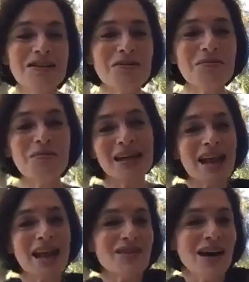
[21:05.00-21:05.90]
you. We
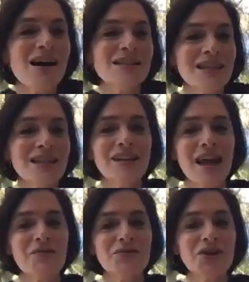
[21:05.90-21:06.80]
can have a cocktail
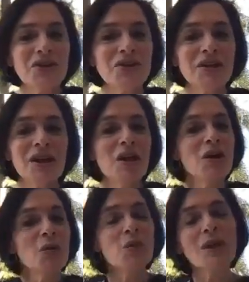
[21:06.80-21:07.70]
after.
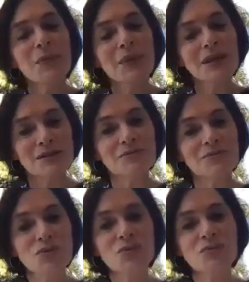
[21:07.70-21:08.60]
We built a
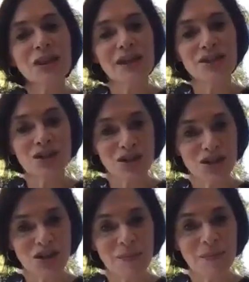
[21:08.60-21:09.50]
true
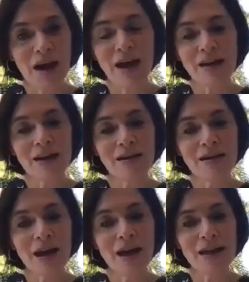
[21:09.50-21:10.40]
relationship. Got it,
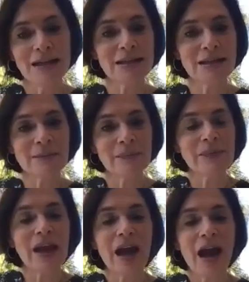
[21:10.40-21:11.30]
guys?
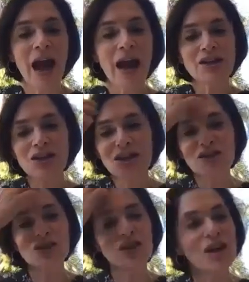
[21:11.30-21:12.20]
And she
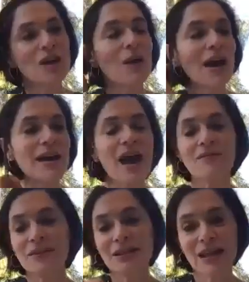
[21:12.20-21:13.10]
goes, You know, I
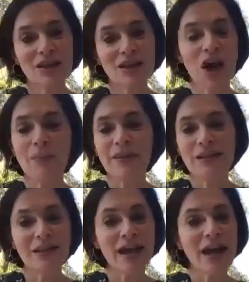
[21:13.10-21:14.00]
have a day job,
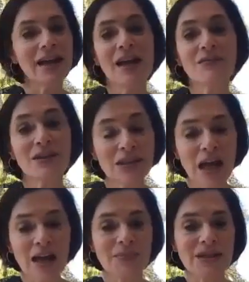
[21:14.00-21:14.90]
this and that, and I have a
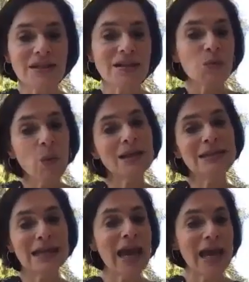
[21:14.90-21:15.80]
side business.
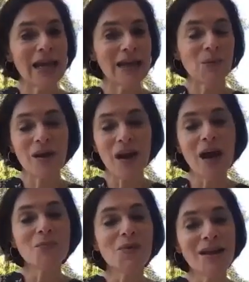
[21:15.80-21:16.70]
One day when
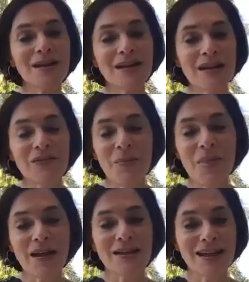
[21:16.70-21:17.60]
I'm ready to give up
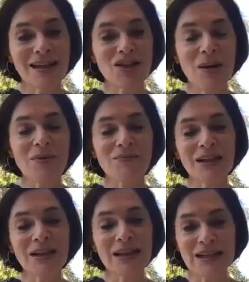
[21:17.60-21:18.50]
that day job and
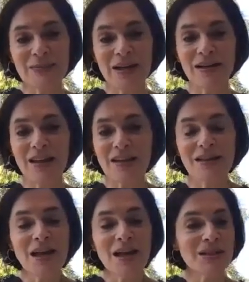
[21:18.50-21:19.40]
really expand on that
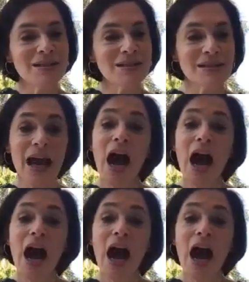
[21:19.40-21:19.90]
side business,